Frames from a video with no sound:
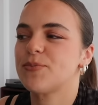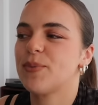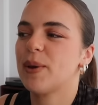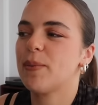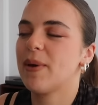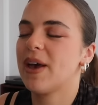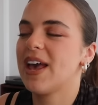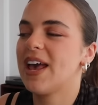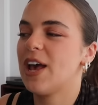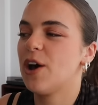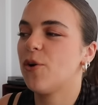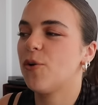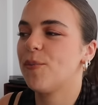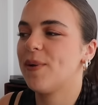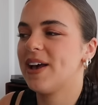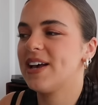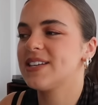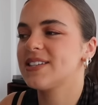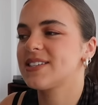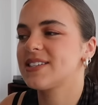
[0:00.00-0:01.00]
it's been a bit hit or
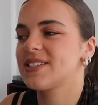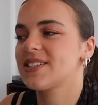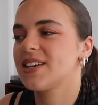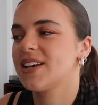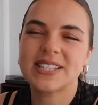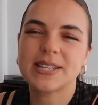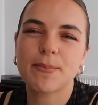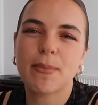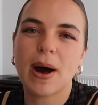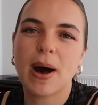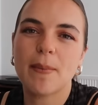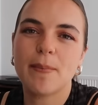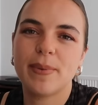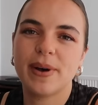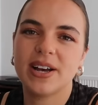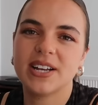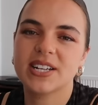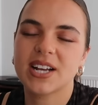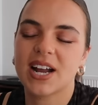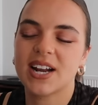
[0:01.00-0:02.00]
miss. It's a pub,
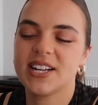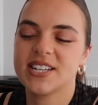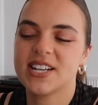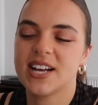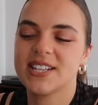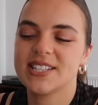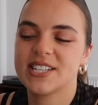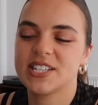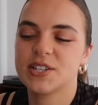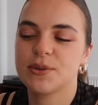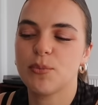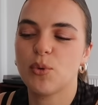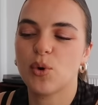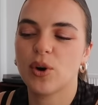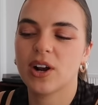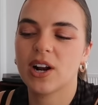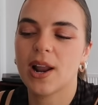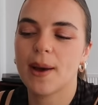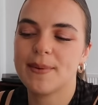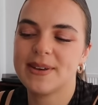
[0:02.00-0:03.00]
but it kind of turns into more
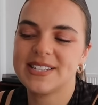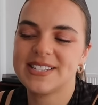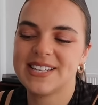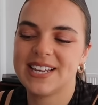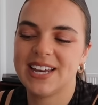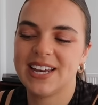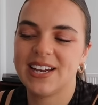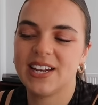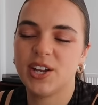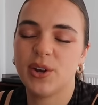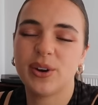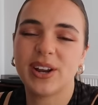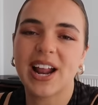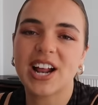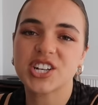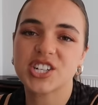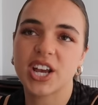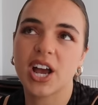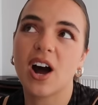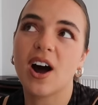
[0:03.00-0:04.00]
a clubby scene. You can
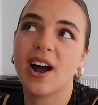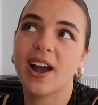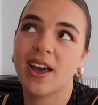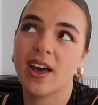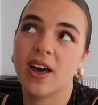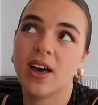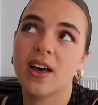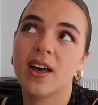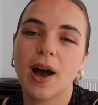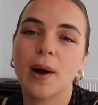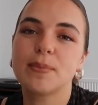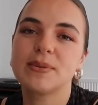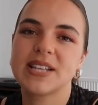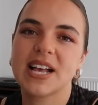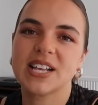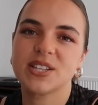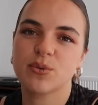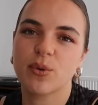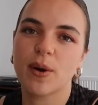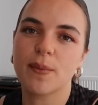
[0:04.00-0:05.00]
actually hire the
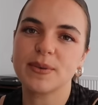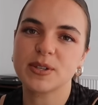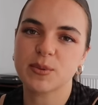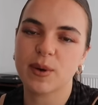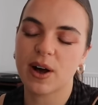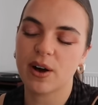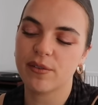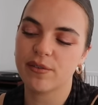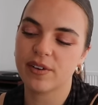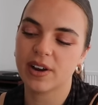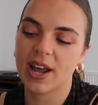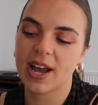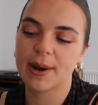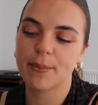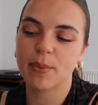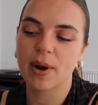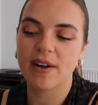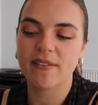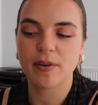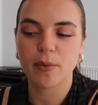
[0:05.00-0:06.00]
upstairs room as well for
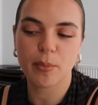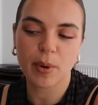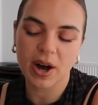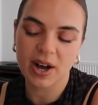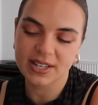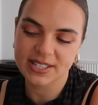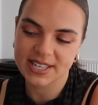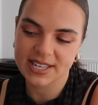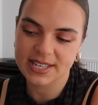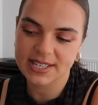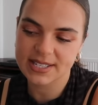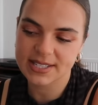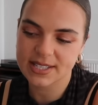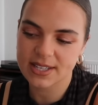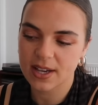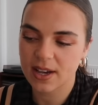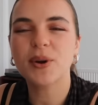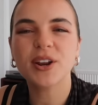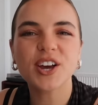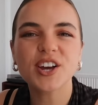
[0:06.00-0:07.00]
like private parties.
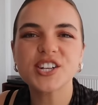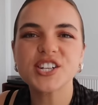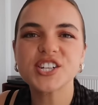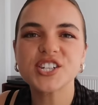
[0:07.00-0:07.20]
I want to